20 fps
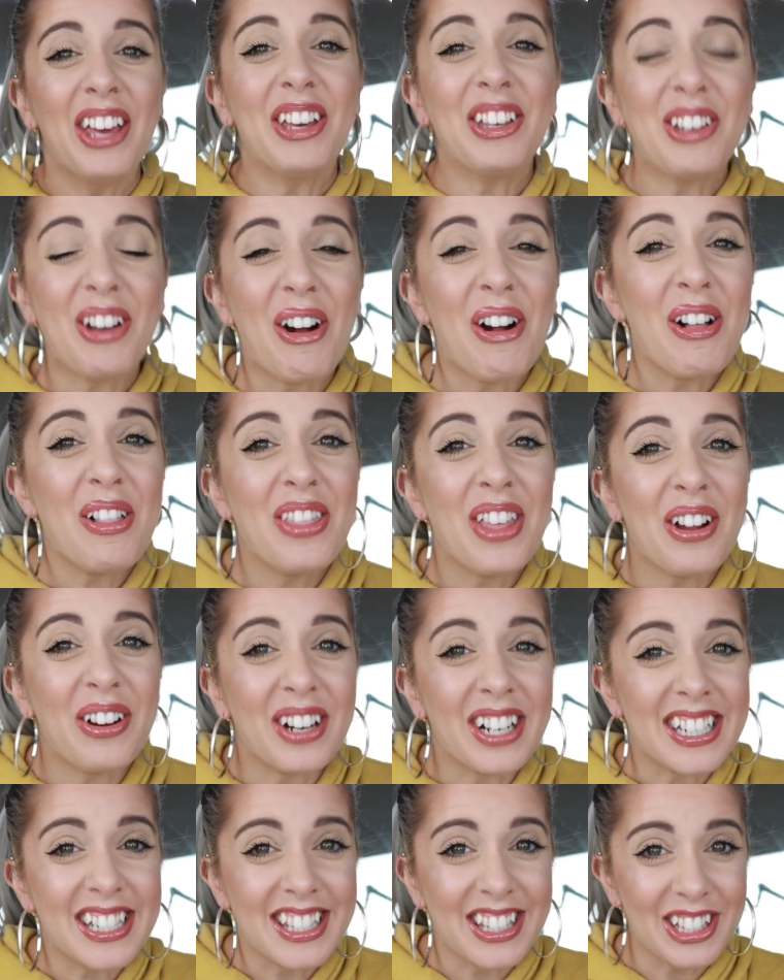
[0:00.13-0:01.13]
Y'all,
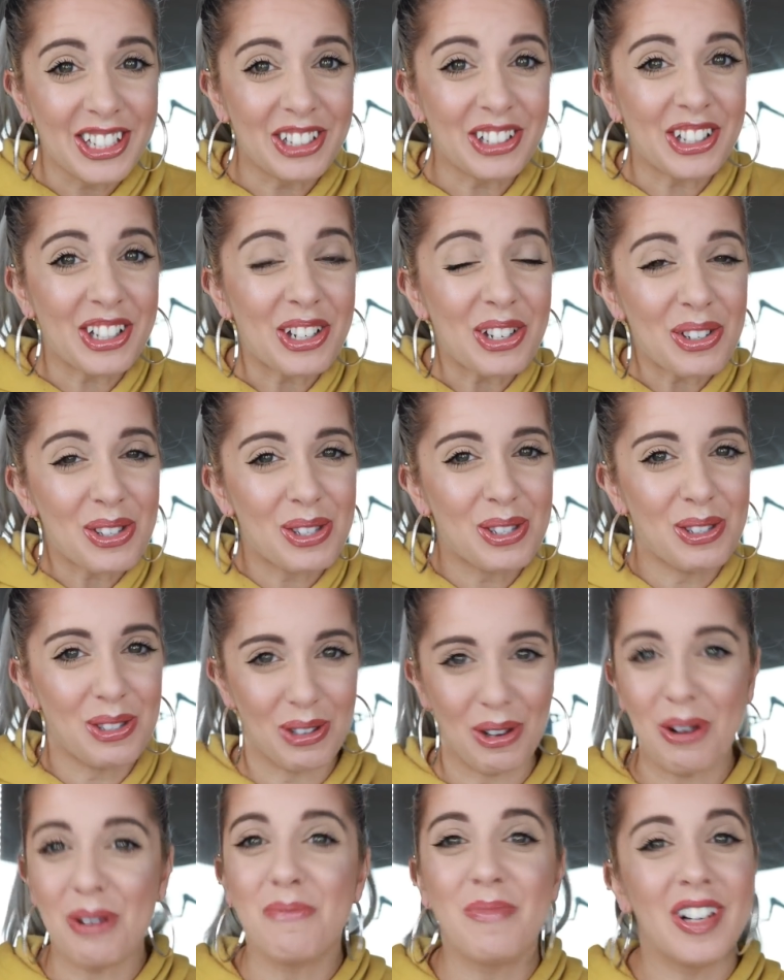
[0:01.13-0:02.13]
there is literally
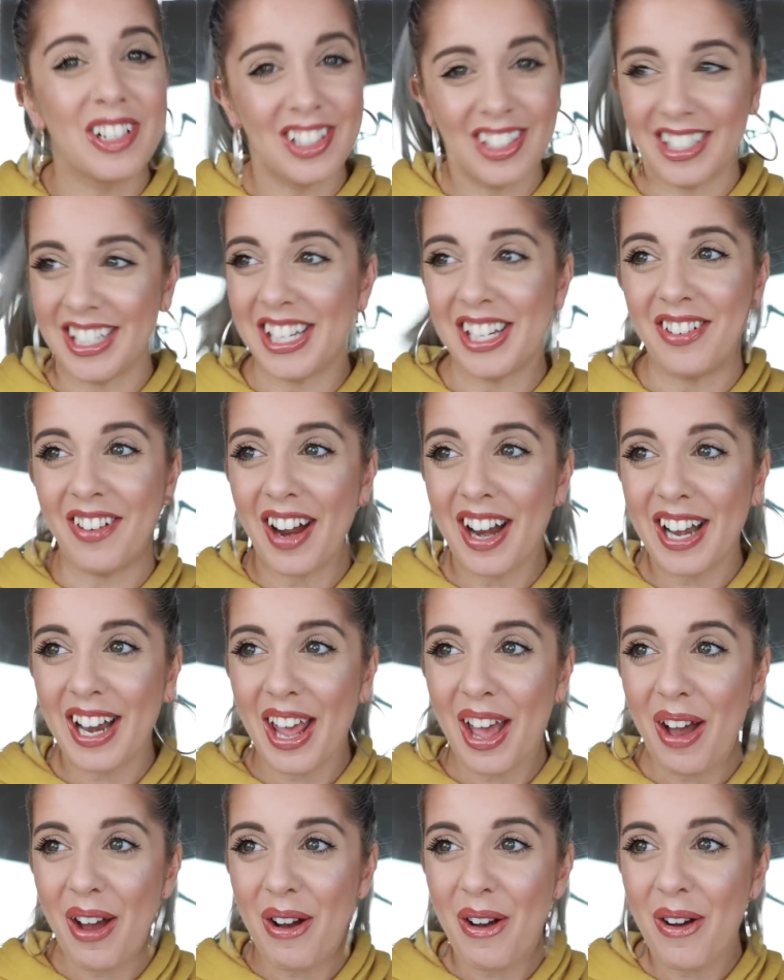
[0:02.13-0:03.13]
so much tea right
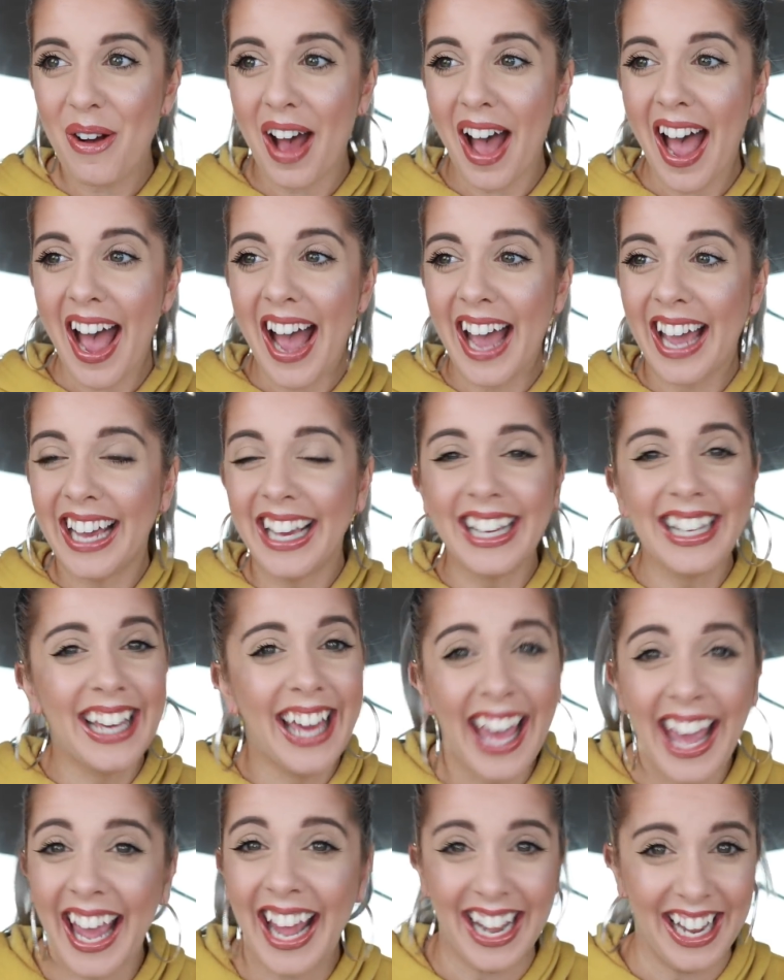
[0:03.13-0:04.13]
now. I
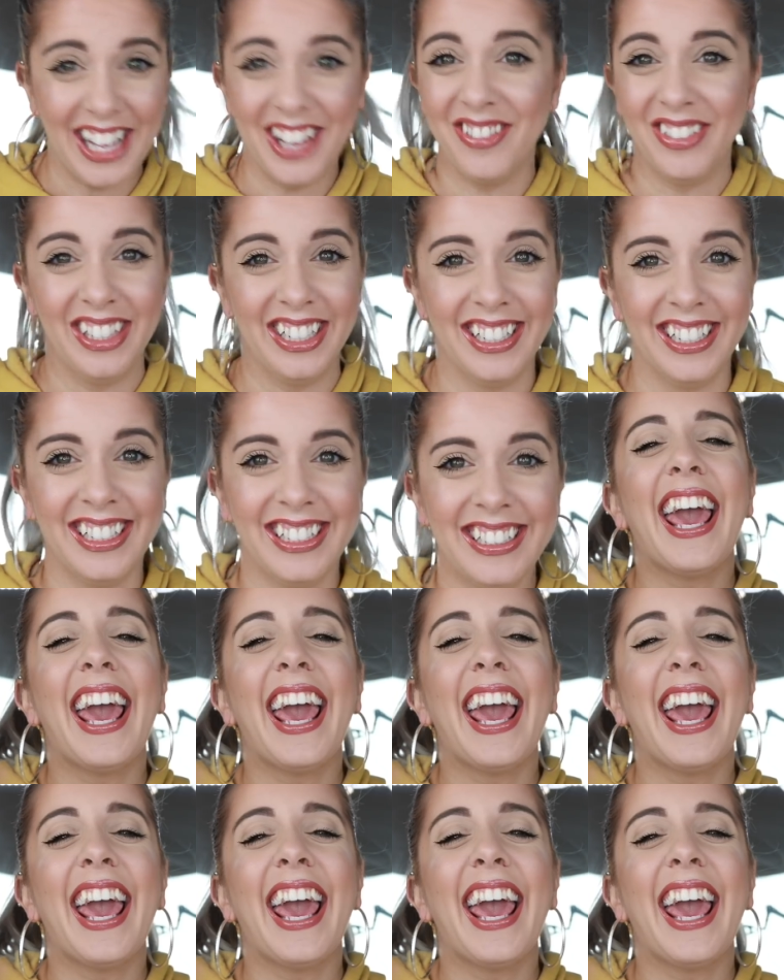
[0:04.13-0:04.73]
can't even.